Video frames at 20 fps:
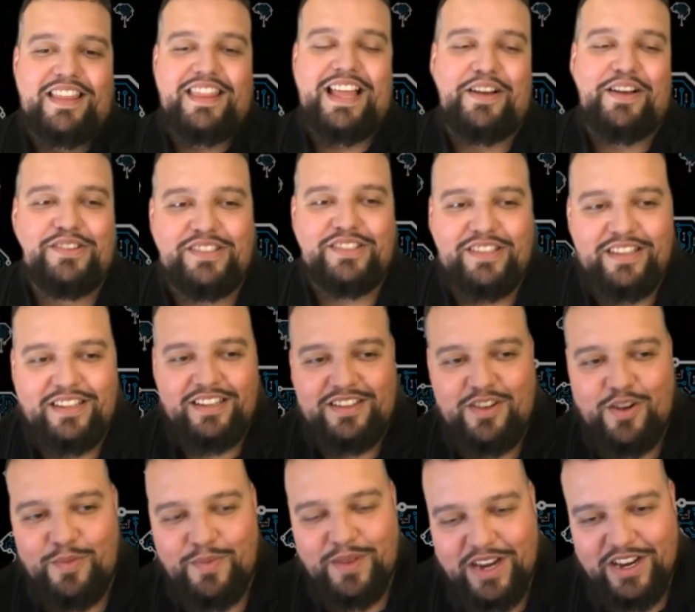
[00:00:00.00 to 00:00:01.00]
That was the
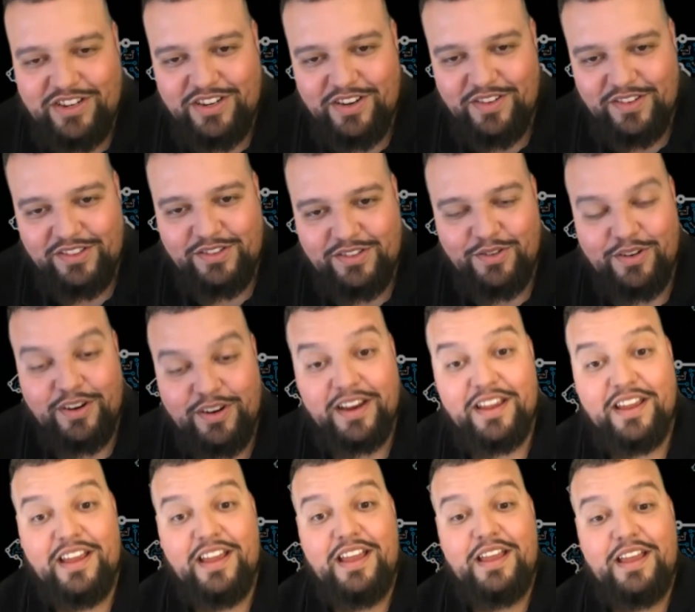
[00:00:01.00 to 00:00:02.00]
culmination of the
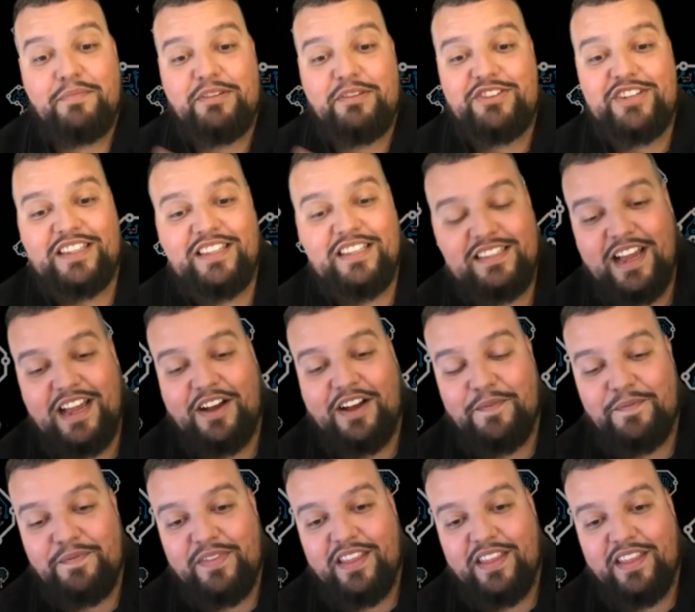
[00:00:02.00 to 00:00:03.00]
story. But check this
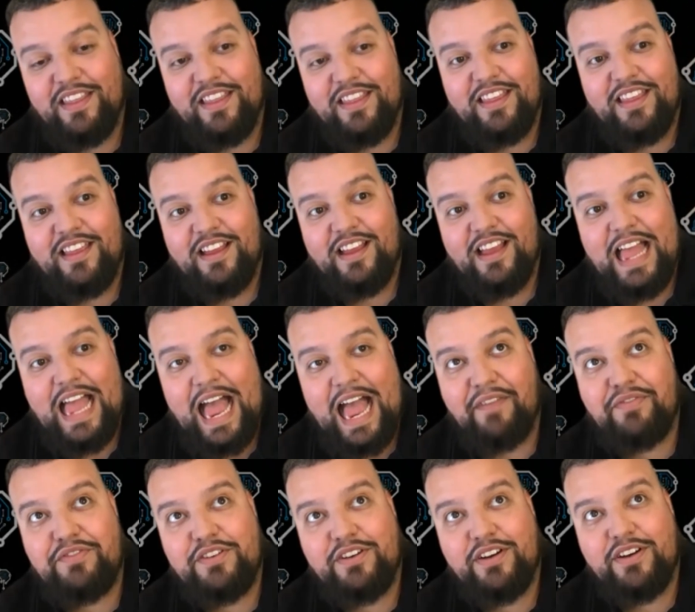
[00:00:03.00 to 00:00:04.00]
out.
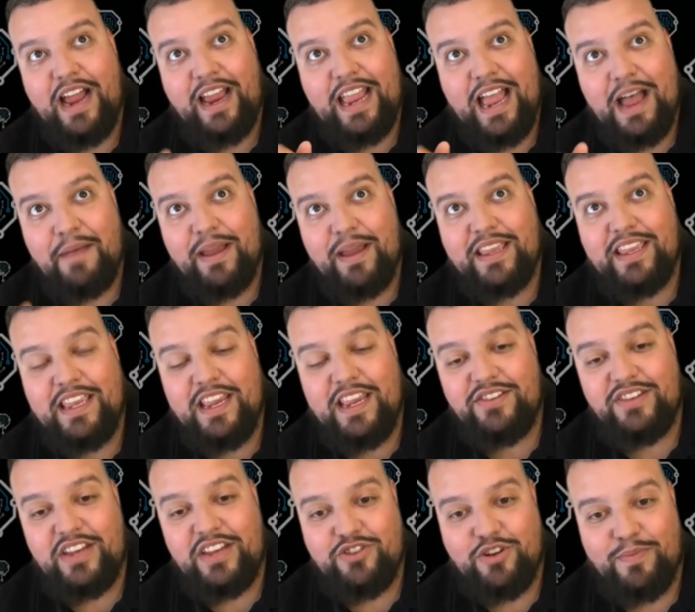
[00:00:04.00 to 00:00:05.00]
After I got my
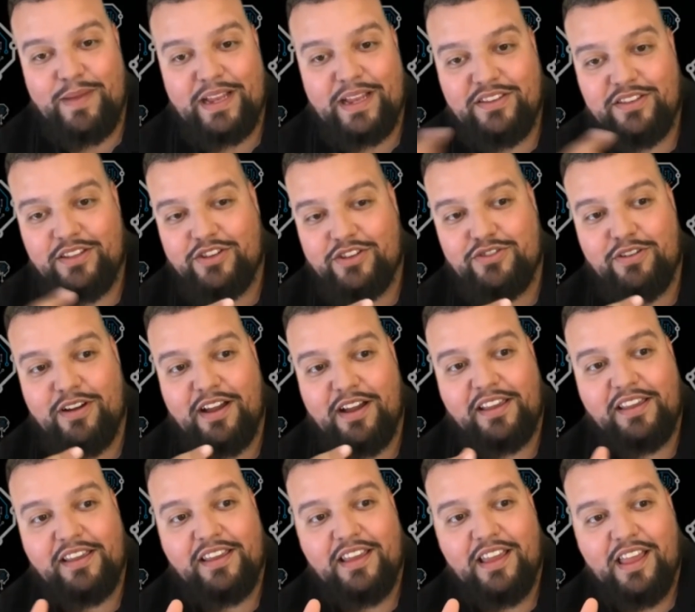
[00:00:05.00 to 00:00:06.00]
keys, I drove back to the
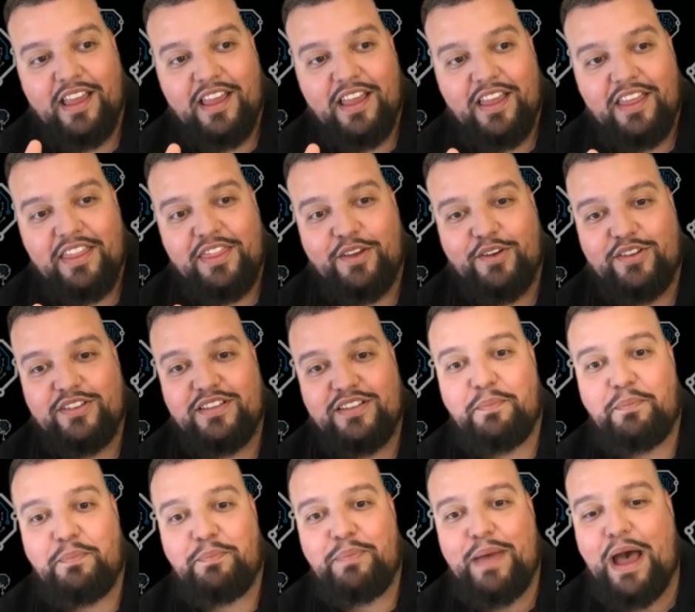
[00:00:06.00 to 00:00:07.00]
truck. There was
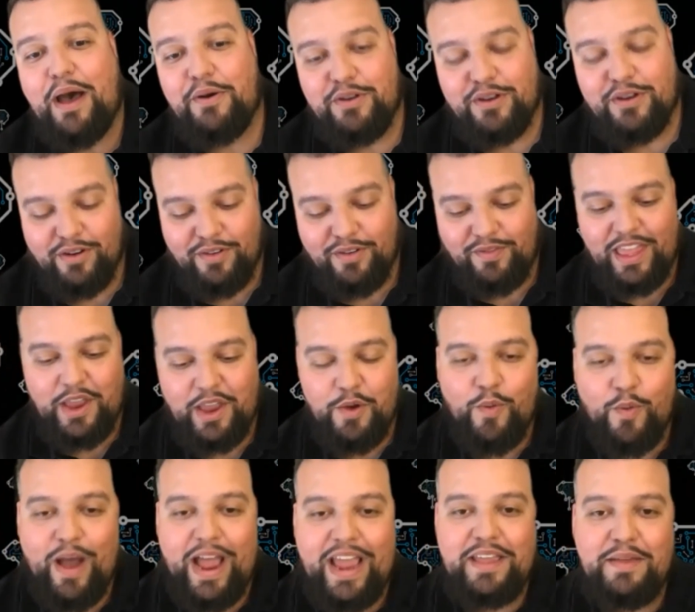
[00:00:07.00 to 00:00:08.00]
a powder of like
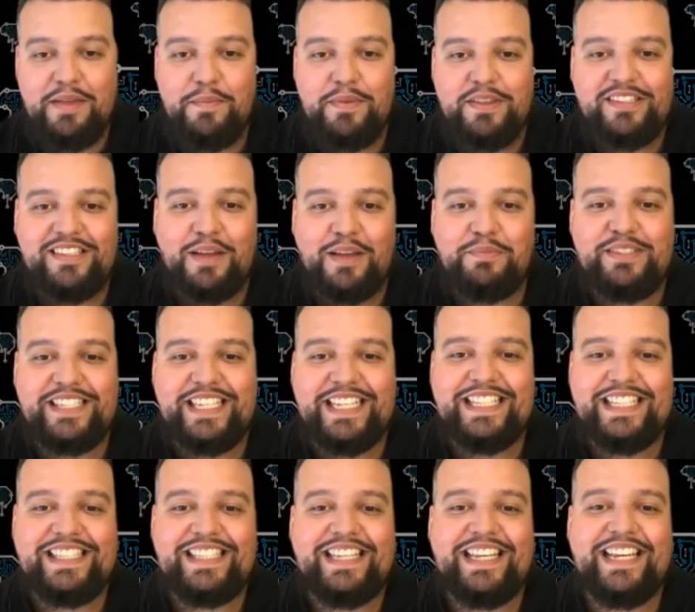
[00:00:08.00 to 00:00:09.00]
white
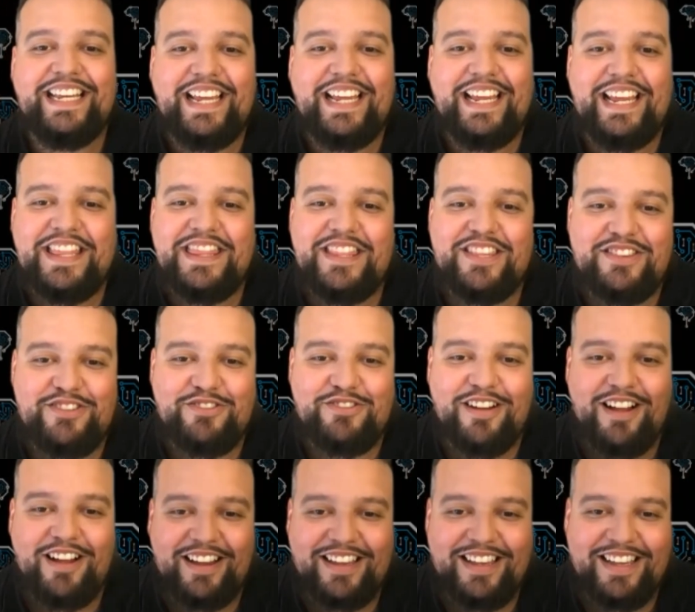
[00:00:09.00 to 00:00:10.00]
substance in the
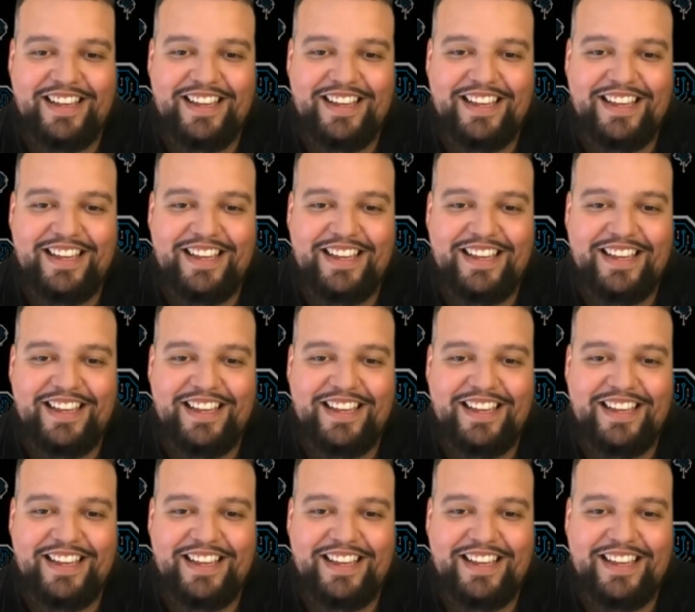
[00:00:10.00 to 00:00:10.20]
truck.